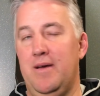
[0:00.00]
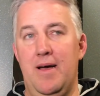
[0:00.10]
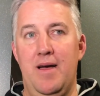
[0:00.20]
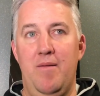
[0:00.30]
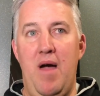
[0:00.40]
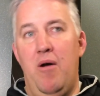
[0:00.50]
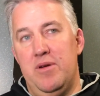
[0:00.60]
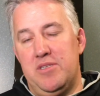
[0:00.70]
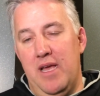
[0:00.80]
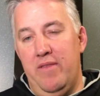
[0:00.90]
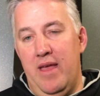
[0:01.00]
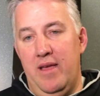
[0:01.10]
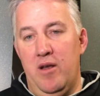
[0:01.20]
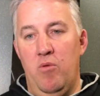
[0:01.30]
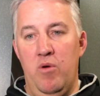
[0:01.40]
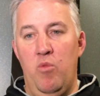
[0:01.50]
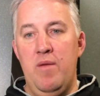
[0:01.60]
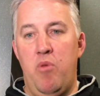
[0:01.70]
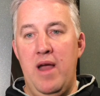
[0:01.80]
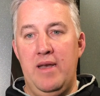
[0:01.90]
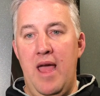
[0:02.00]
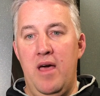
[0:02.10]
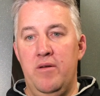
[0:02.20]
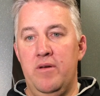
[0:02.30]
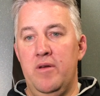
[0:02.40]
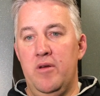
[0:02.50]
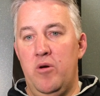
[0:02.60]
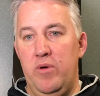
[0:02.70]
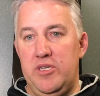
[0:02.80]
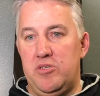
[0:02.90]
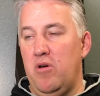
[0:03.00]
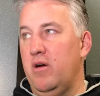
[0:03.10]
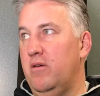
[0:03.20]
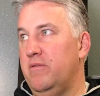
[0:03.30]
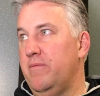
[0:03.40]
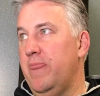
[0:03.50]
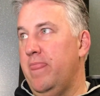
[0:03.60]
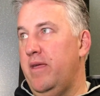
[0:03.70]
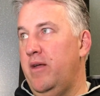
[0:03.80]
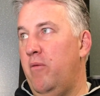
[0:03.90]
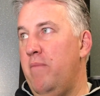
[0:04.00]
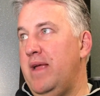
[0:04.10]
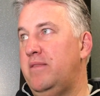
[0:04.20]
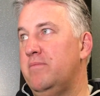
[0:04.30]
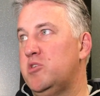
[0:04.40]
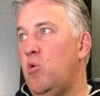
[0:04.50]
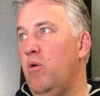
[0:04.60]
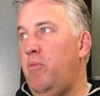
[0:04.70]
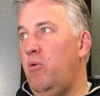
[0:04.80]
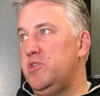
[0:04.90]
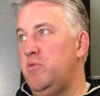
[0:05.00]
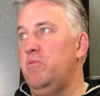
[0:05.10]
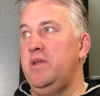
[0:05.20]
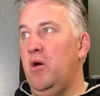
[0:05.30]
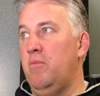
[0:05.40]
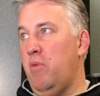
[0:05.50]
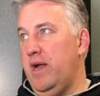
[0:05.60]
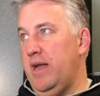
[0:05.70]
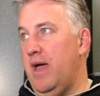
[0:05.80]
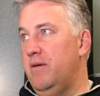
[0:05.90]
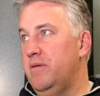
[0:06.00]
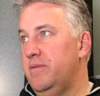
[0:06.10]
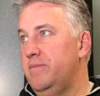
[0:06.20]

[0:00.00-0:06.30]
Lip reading: I always say that, you know, when we break down, we struggle. You know, make them score points when we don't break down.